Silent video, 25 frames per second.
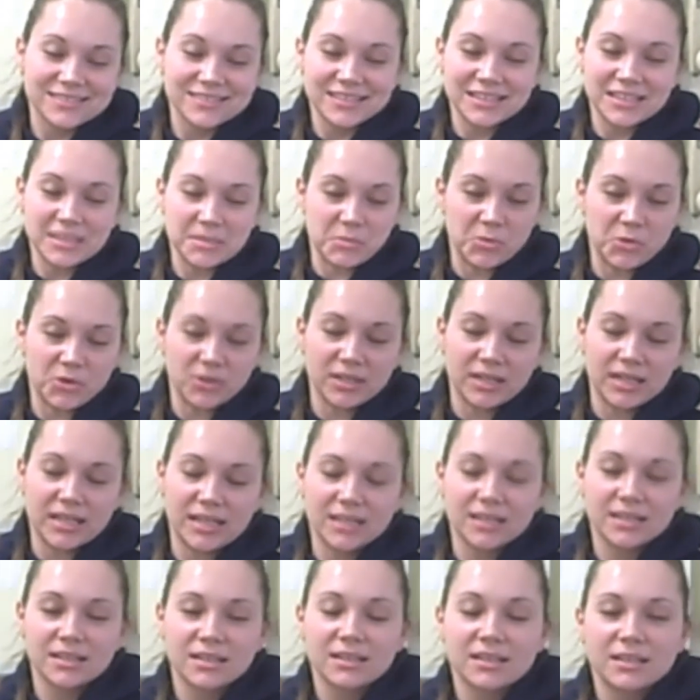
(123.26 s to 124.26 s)
in the
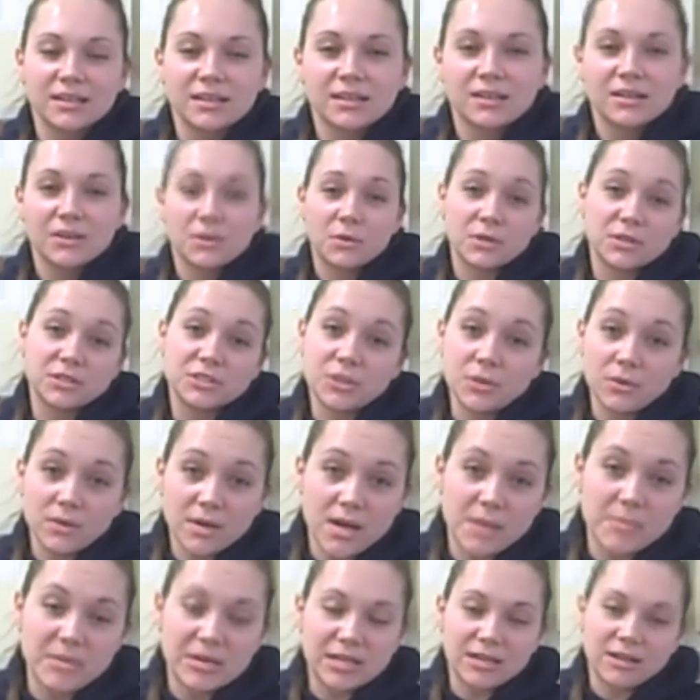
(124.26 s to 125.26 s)
morning or don't
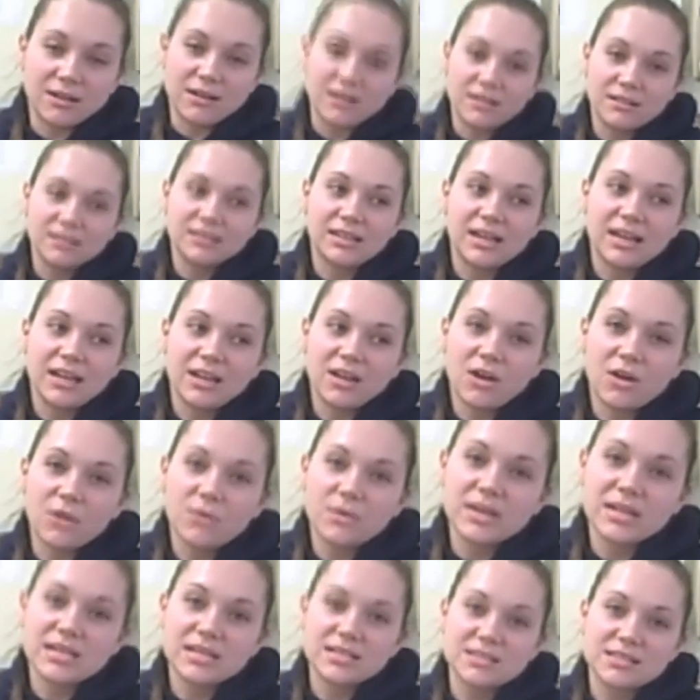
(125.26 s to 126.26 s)
come at all. I
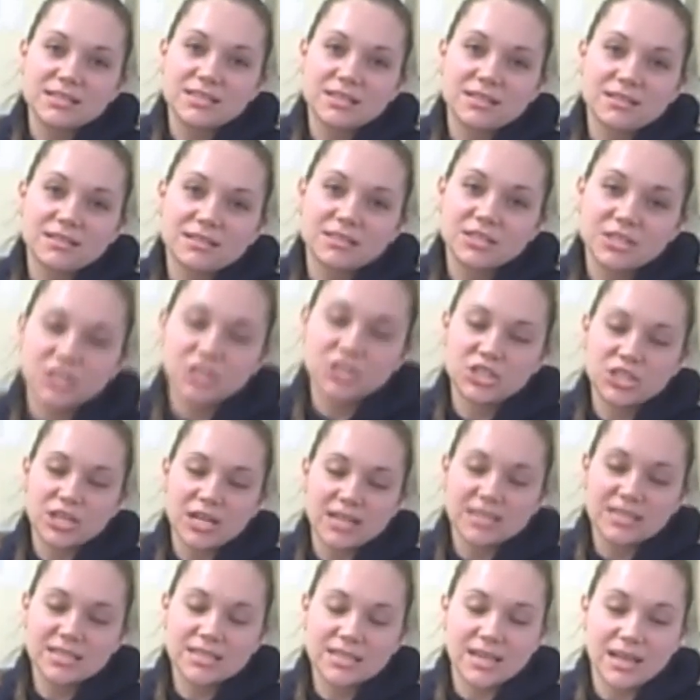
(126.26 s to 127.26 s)
always
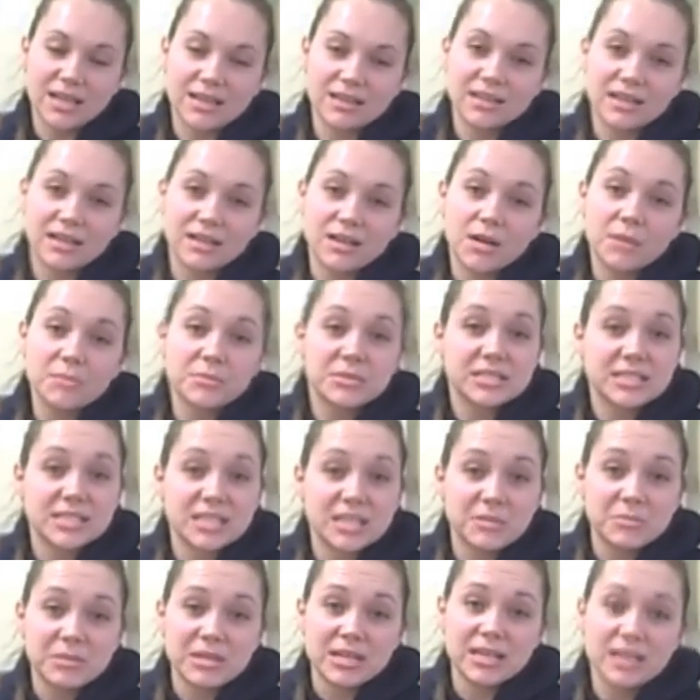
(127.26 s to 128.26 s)
suggest that they come
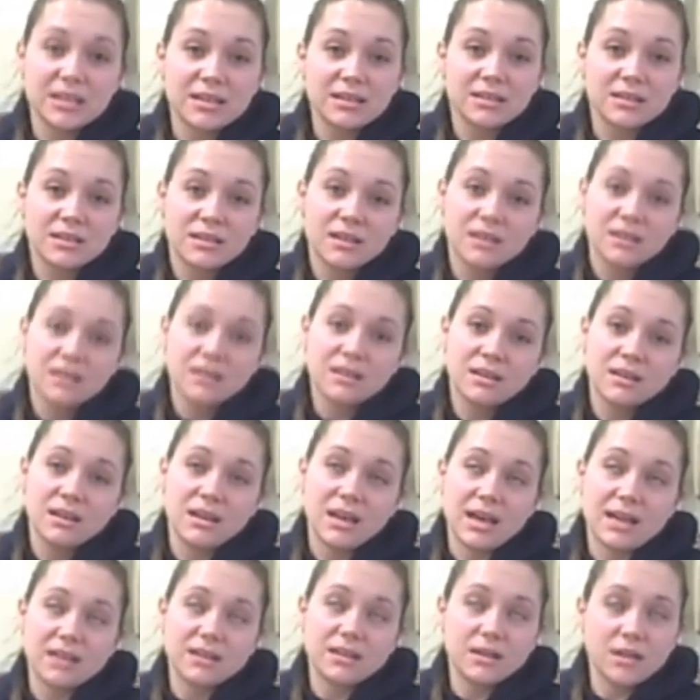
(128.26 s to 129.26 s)
see me
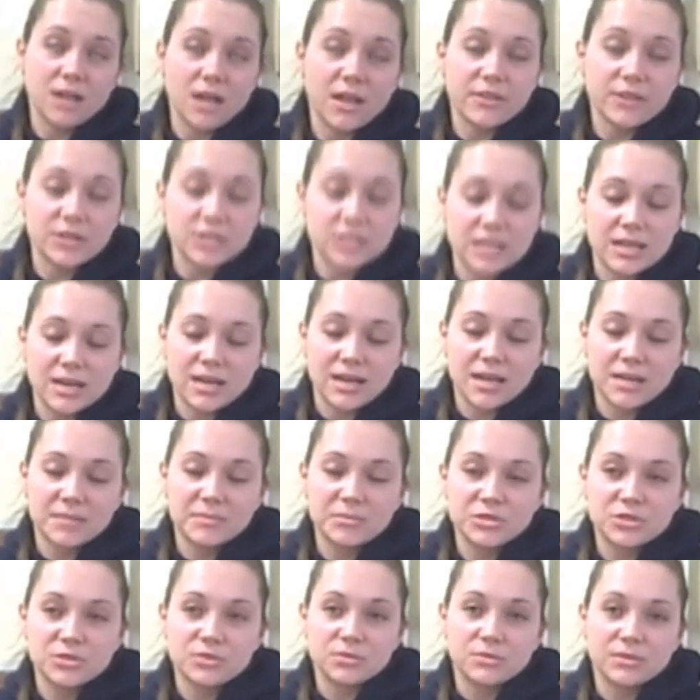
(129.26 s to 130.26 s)
at another
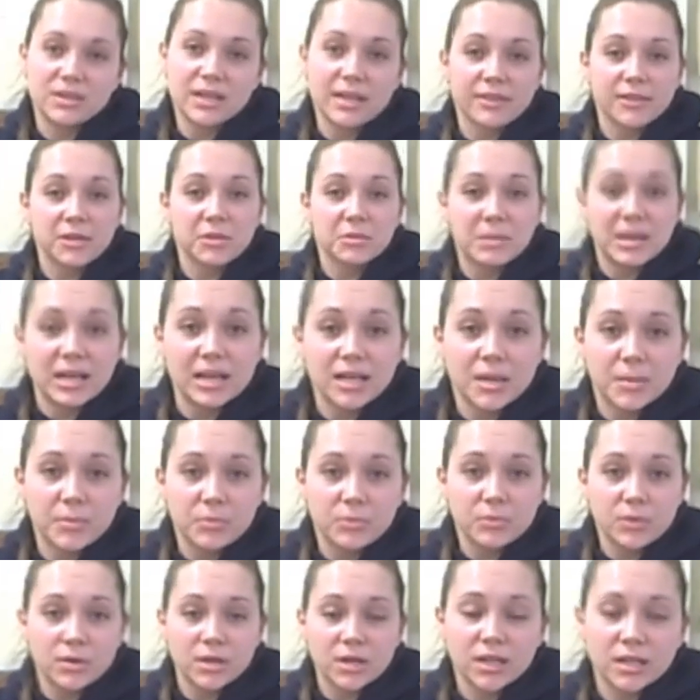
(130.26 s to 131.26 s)
time to get their
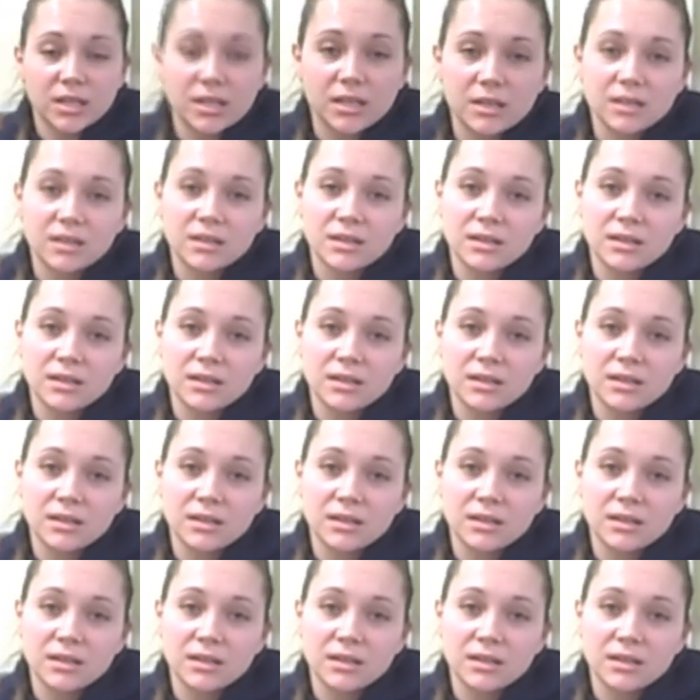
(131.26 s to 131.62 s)
makeup work.